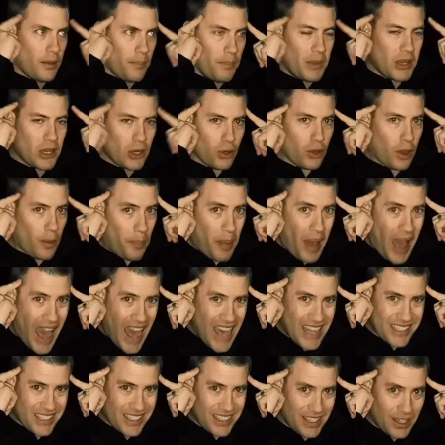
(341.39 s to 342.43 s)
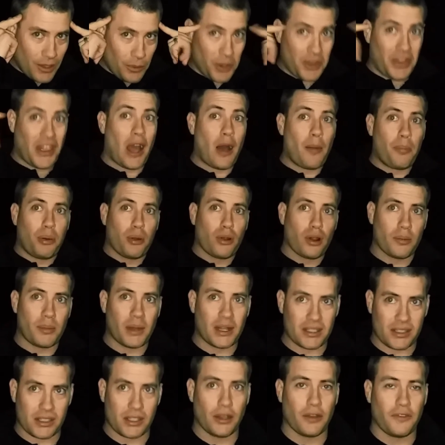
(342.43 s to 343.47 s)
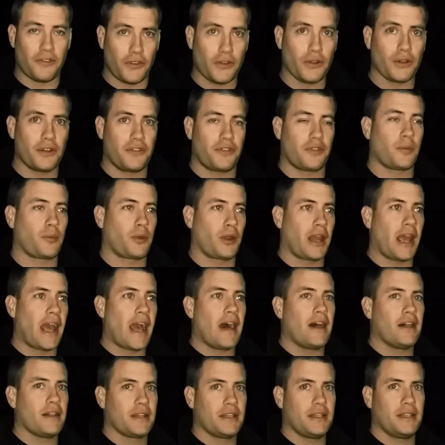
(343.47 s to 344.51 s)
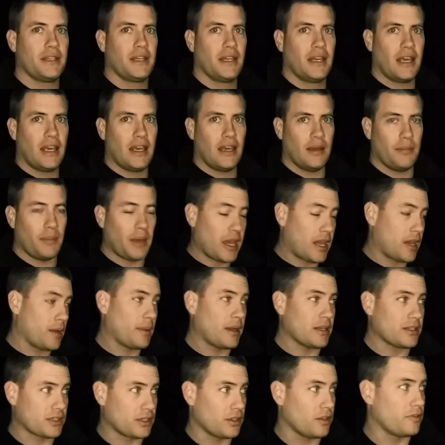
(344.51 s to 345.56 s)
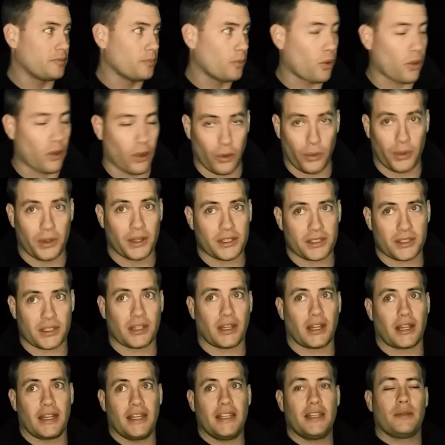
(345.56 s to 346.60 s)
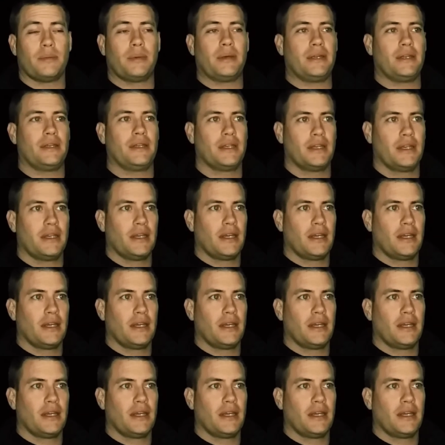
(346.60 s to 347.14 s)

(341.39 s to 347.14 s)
mental capacity without pulling myself fully from reality and making myself more at risk than I need to be,